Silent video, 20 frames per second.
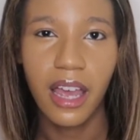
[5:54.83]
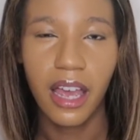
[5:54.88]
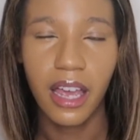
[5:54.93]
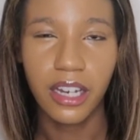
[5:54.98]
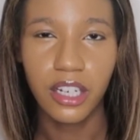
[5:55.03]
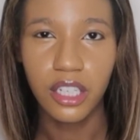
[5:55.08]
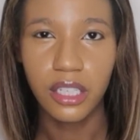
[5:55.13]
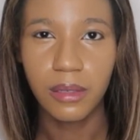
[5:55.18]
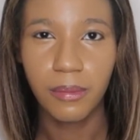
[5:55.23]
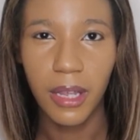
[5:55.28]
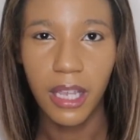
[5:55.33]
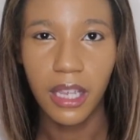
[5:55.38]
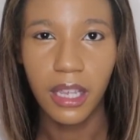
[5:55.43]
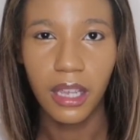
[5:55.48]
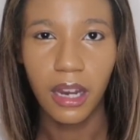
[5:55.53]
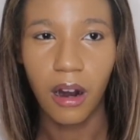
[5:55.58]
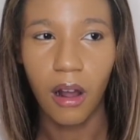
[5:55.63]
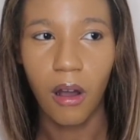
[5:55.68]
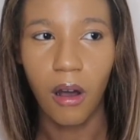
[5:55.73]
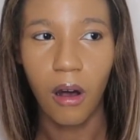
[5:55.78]
and just making
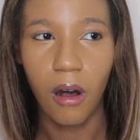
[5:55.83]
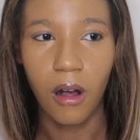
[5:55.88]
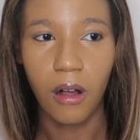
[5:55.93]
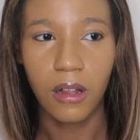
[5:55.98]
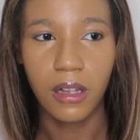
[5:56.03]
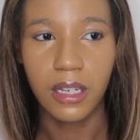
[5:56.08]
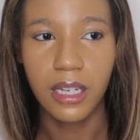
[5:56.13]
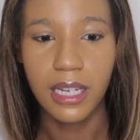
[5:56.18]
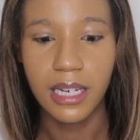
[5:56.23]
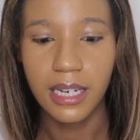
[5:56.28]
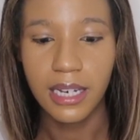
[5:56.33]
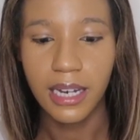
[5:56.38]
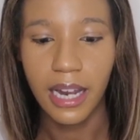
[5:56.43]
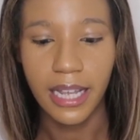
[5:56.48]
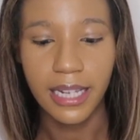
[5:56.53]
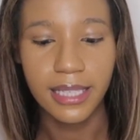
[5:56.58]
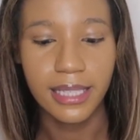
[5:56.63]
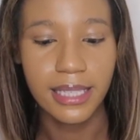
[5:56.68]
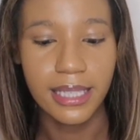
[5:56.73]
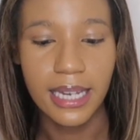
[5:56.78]
it all
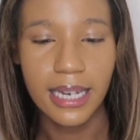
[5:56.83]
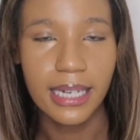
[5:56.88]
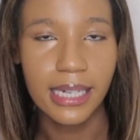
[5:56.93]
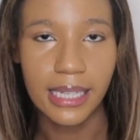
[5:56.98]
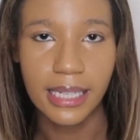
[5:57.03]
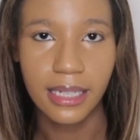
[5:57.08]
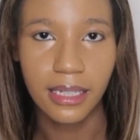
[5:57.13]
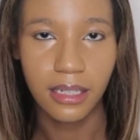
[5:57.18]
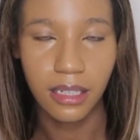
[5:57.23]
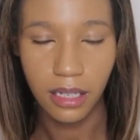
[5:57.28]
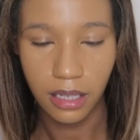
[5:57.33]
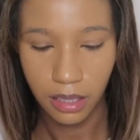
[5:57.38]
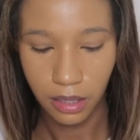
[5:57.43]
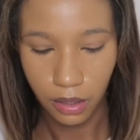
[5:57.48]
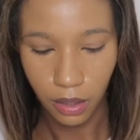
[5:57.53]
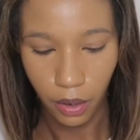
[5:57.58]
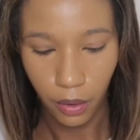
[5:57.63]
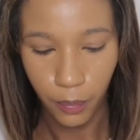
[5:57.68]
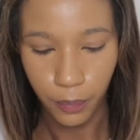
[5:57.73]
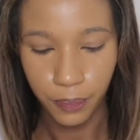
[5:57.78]
nice and neat.
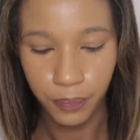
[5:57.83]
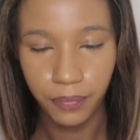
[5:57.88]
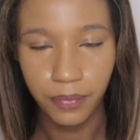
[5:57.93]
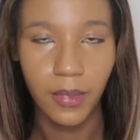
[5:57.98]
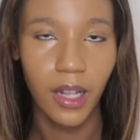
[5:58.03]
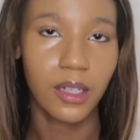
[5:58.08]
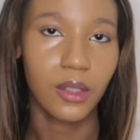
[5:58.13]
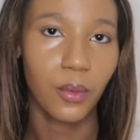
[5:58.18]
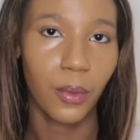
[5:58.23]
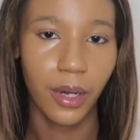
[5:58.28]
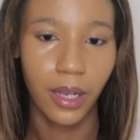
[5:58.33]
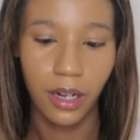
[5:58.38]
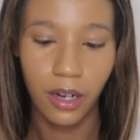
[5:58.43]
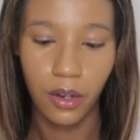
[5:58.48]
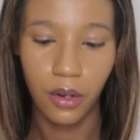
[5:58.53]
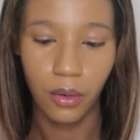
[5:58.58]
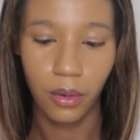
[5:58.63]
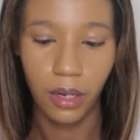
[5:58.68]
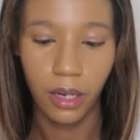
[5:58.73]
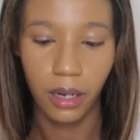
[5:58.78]
So that's what we're gonna
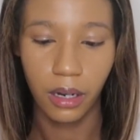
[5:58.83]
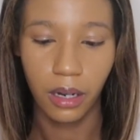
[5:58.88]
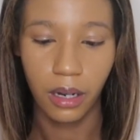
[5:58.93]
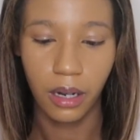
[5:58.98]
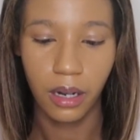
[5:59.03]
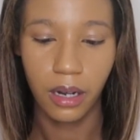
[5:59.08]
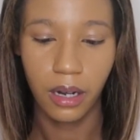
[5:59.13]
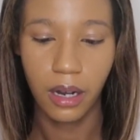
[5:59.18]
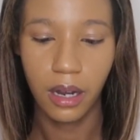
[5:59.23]
do here.